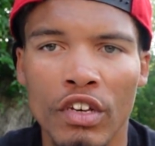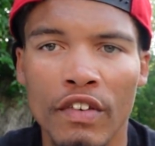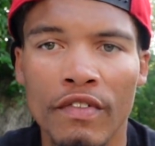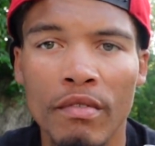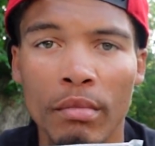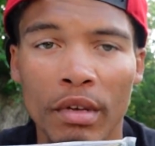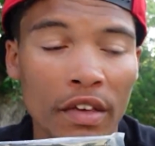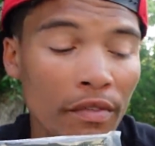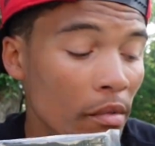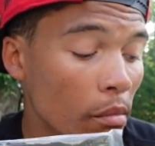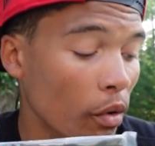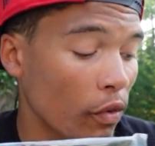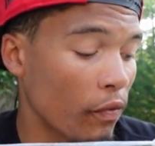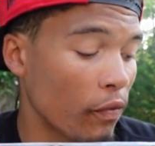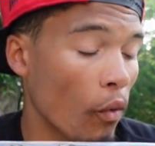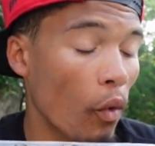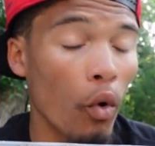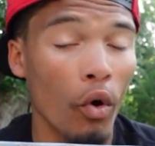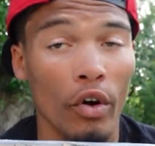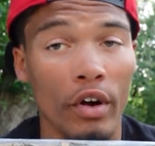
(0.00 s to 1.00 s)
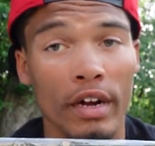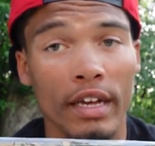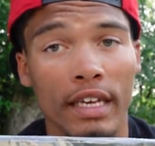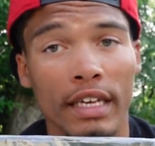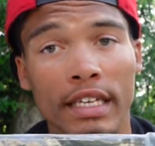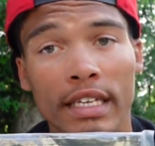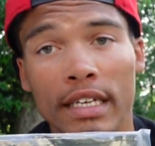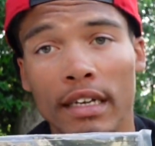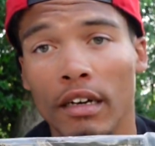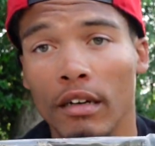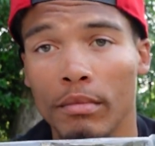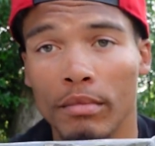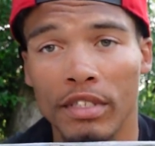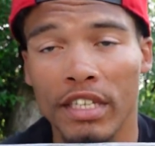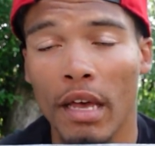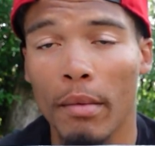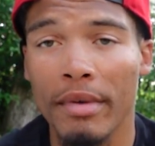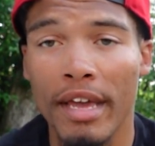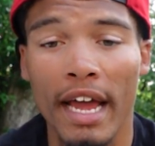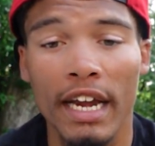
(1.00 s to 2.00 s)
Even before he
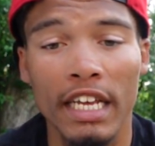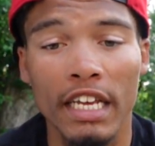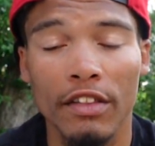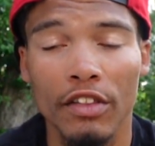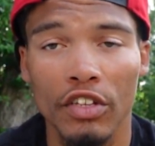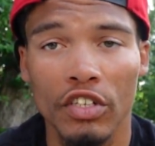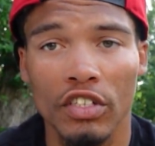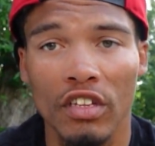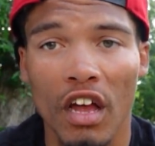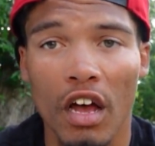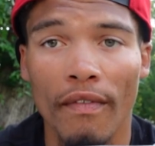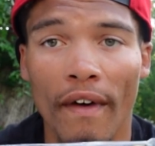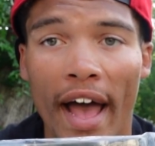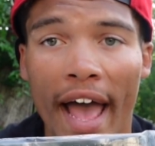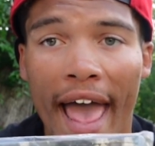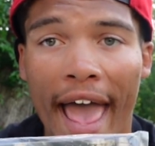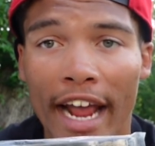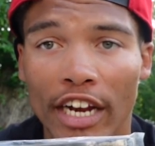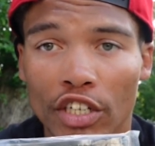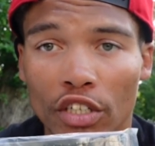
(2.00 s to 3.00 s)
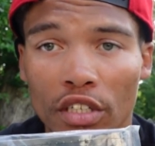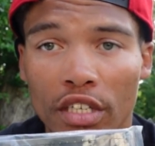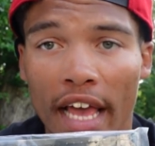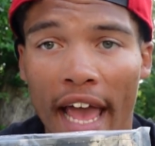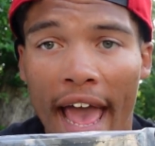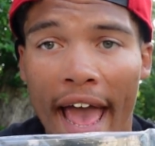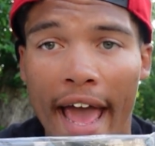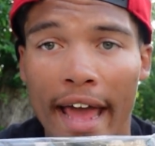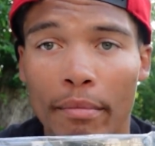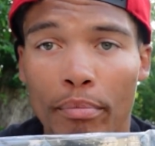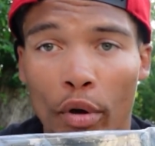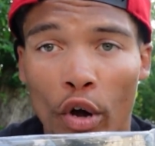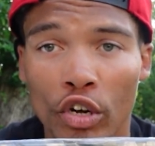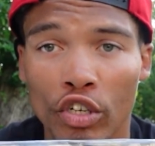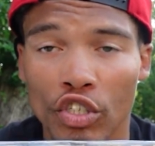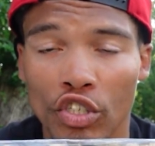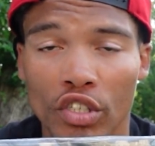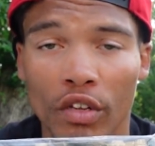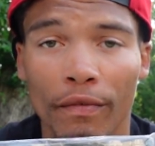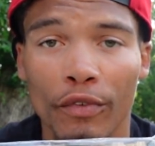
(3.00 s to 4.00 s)
sent me any of this stuff, I actually had
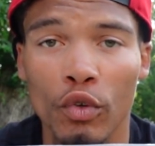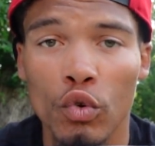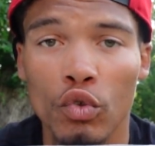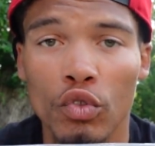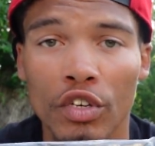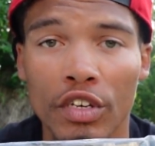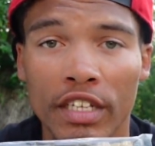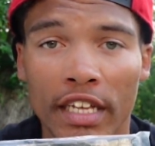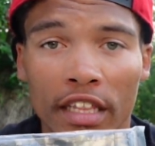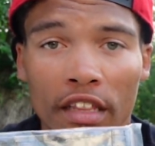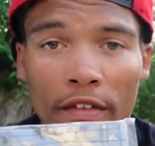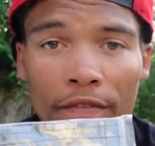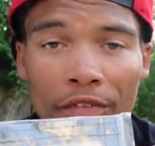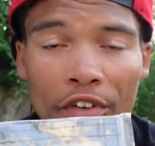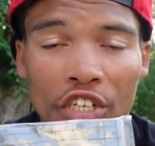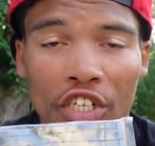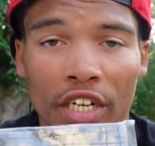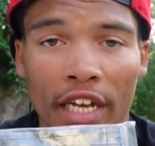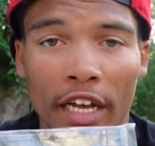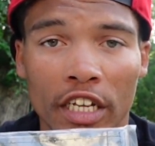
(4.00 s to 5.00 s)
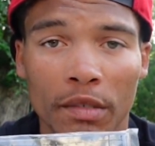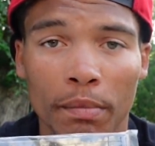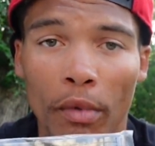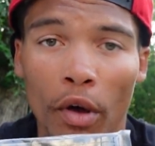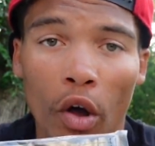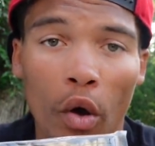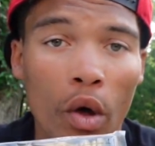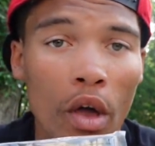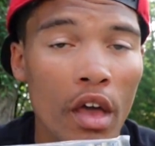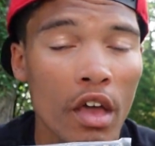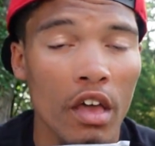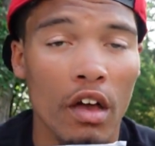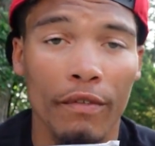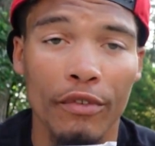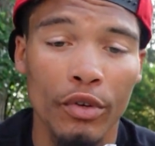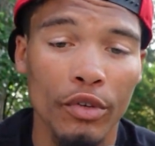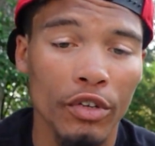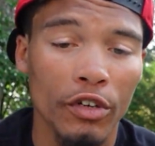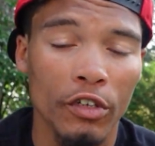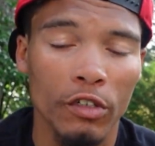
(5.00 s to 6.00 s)
purchased a few of these at the fishing expo a
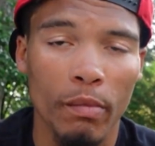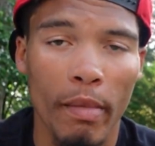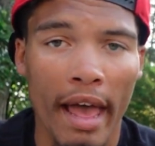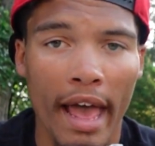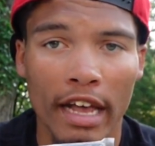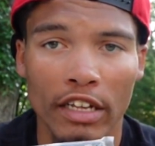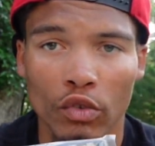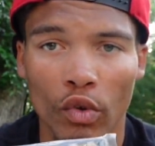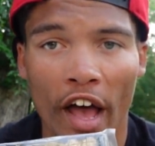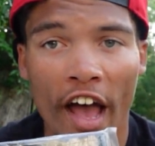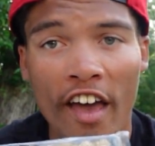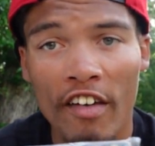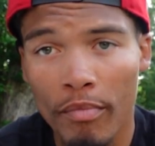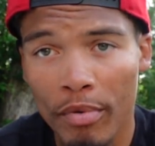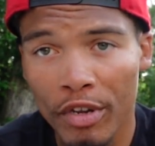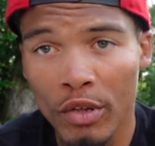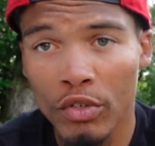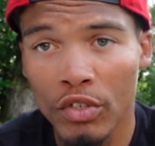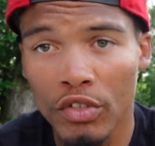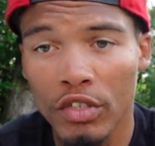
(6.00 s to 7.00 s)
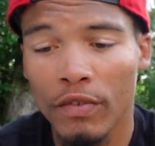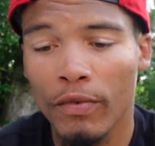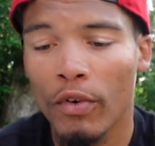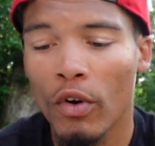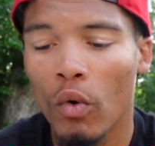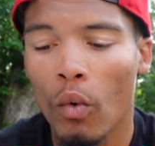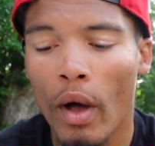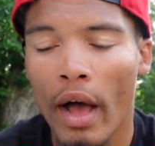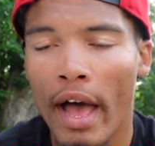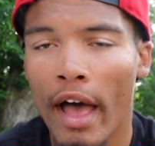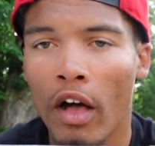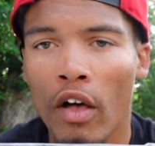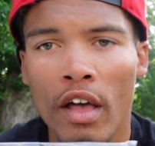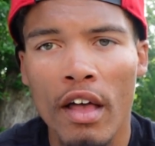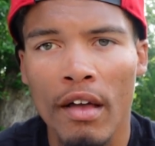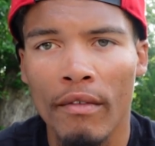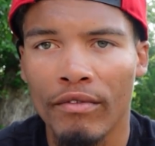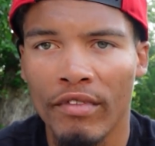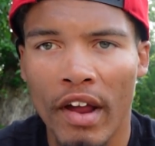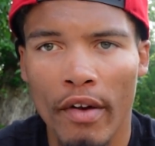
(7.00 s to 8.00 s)
few years back. So I've been using these for a while,
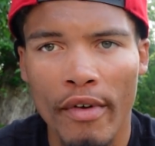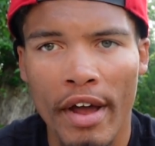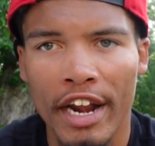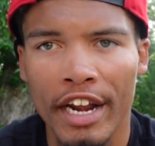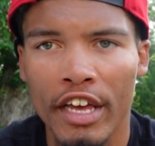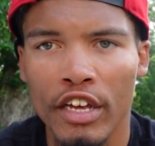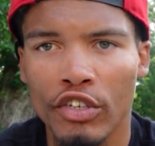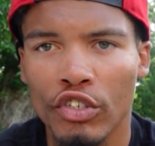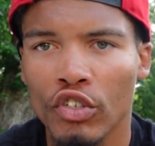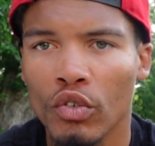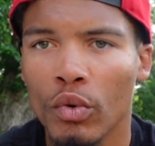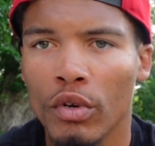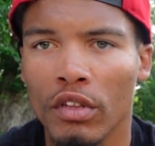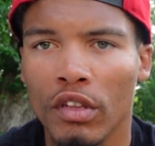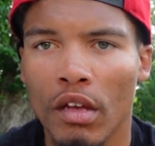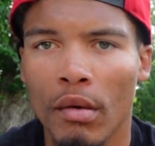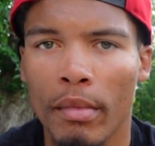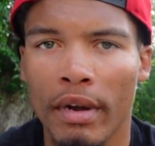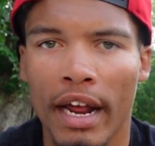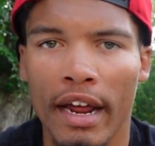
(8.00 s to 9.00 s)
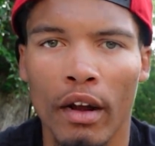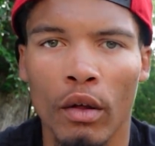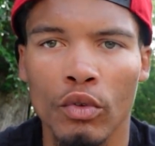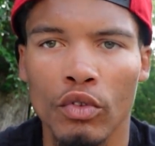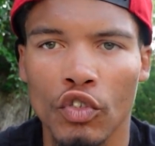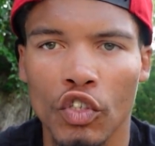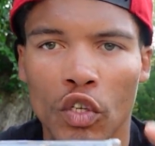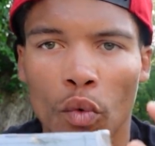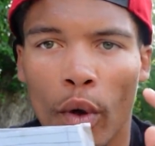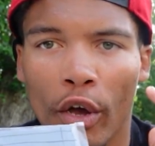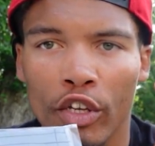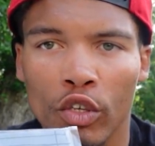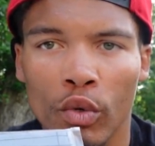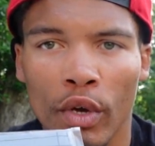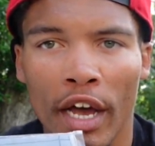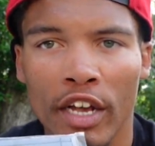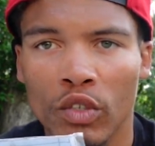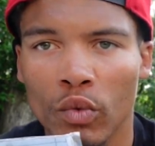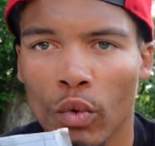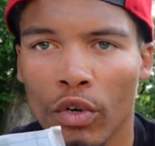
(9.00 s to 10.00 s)
never had issue with them, and I don't see why you
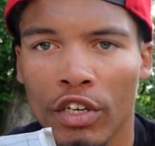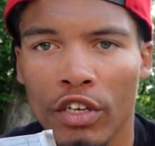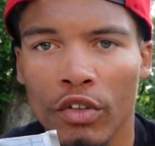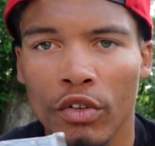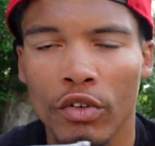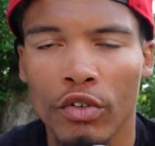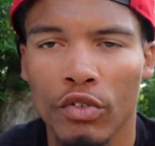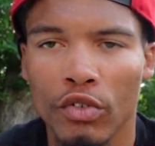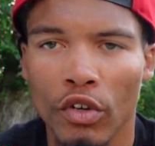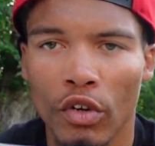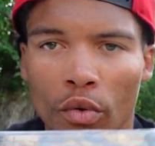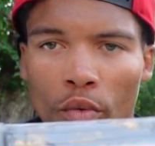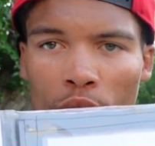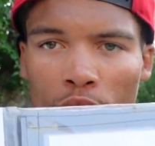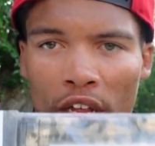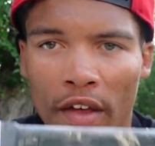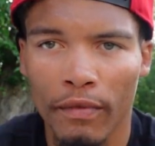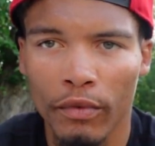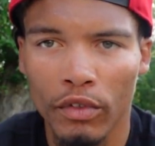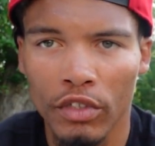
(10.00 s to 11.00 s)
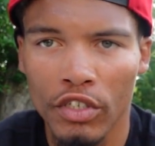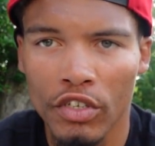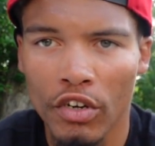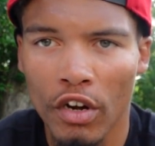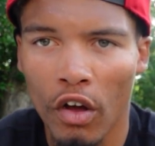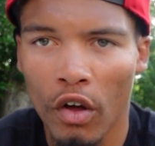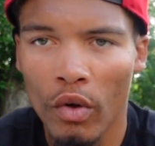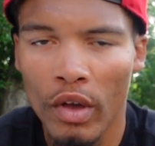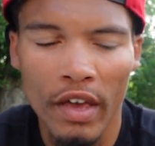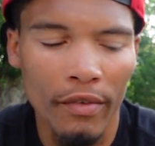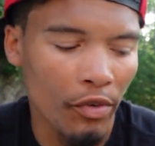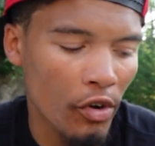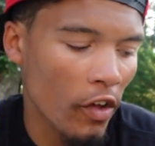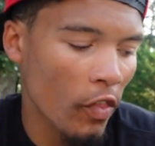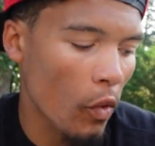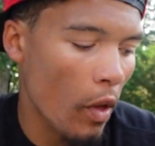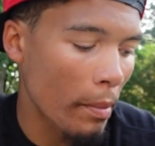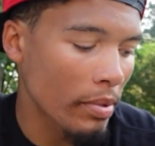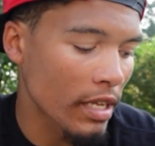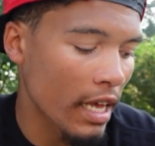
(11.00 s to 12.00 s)
guys would either. So definitely, you know, if you're
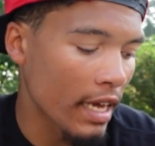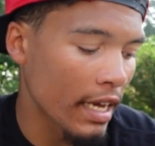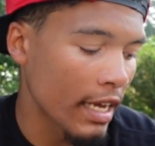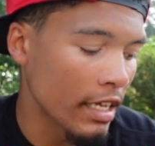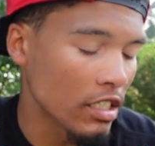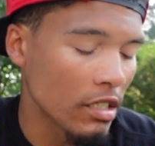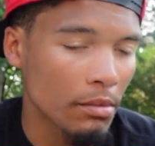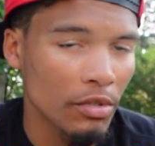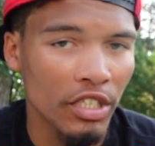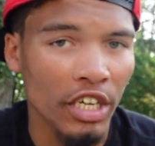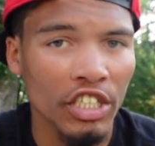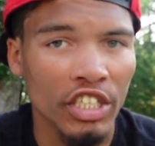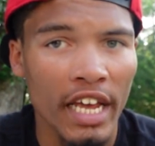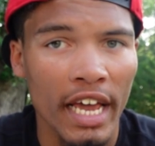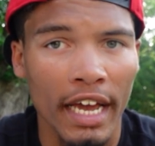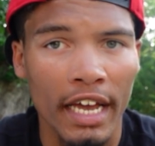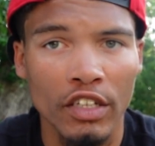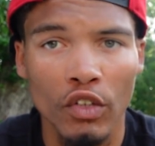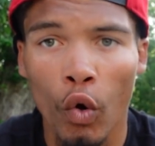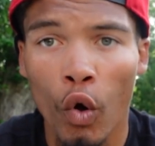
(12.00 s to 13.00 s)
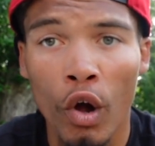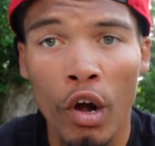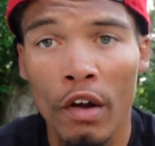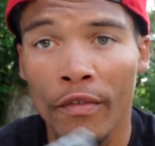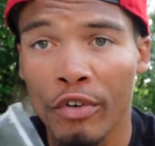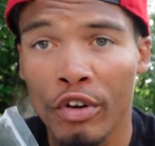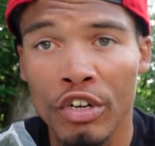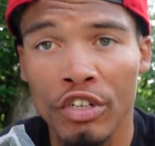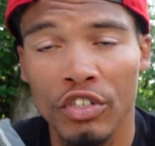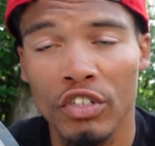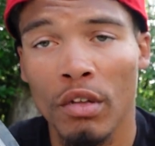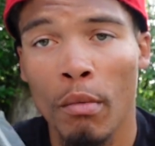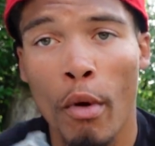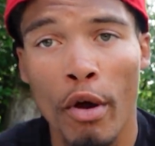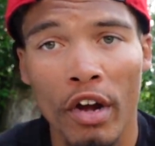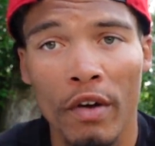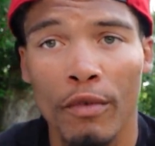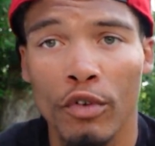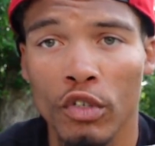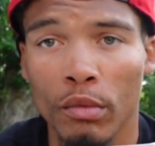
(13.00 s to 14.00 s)
on the website getting some stick jackets, or if you're just in the
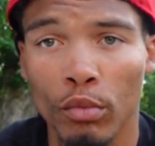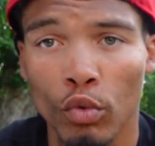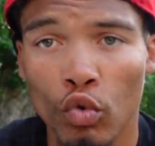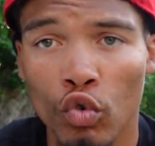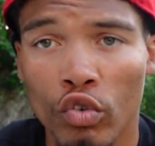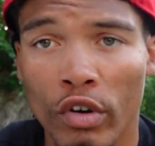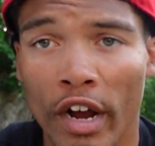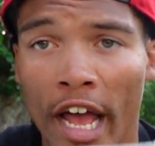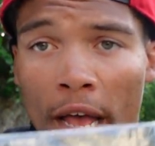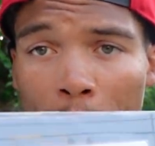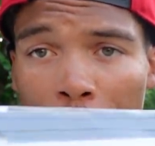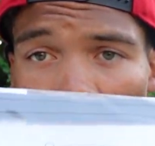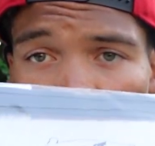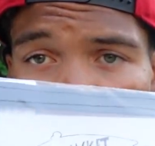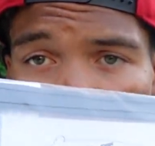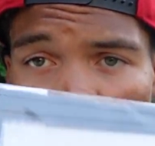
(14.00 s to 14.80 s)
market for some lure wraps,